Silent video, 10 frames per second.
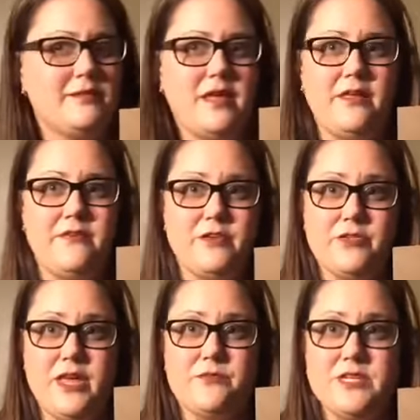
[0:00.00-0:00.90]
are
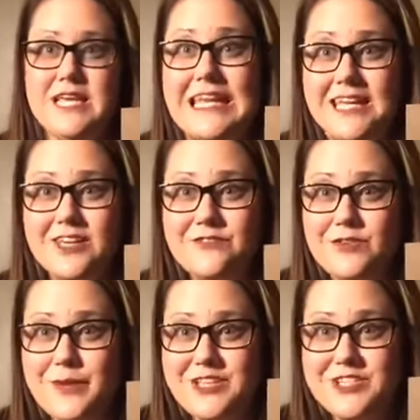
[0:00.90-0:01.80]
then retaining the
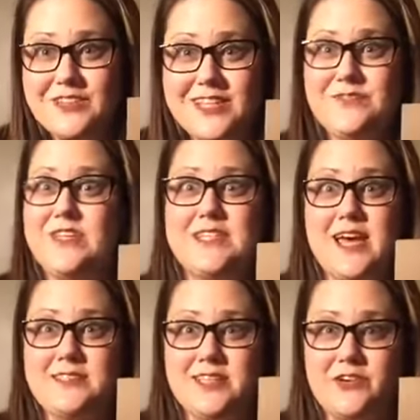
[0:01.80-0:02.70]
information. That's
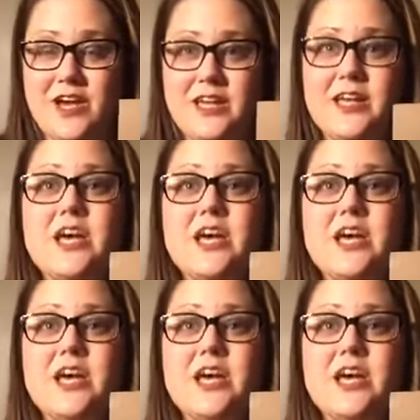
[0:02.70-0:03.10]
fantastic, right?